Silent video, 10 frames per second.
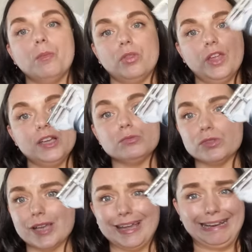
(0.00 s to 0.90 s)
But this
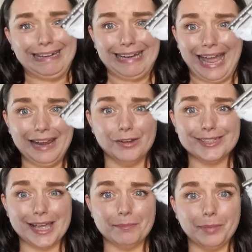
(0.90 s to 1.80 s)
was like £9 or
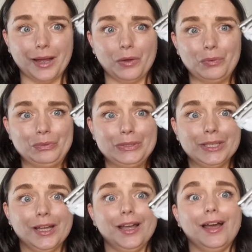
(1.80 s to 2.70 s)
£10. And
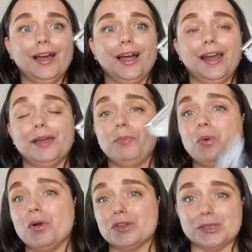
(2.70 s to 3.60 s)
I
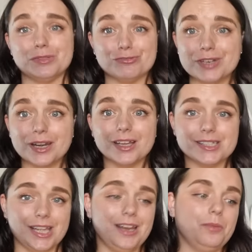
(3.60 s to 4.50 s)
bought it because I was really
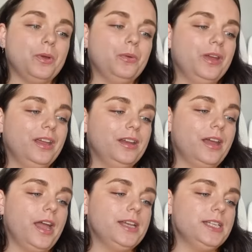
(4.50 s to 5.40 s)
excited about it.
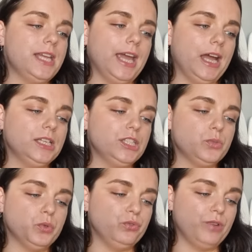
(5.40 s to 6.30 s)
And yeah, I
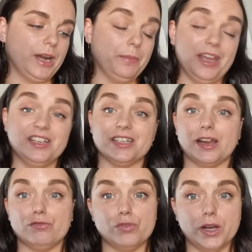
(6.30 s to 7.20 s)
just wouldn't recommend
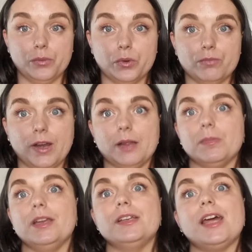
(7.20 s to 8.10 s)
it. I really wouldn't
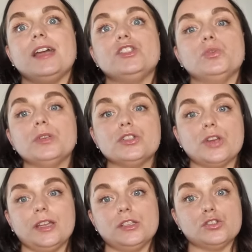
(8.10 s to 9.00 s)
recommend it. I do want
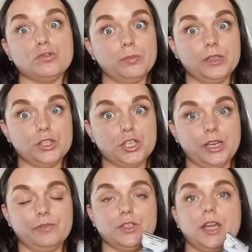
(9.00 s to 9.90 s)
to try the scrub and the
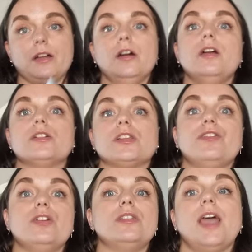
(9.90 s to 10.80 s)
shave gel, because
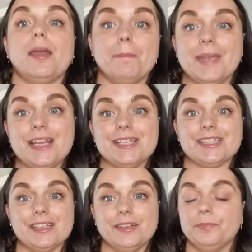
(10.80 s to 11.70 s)
I've heard they're
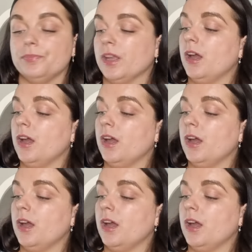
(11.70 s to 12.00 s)
amazing.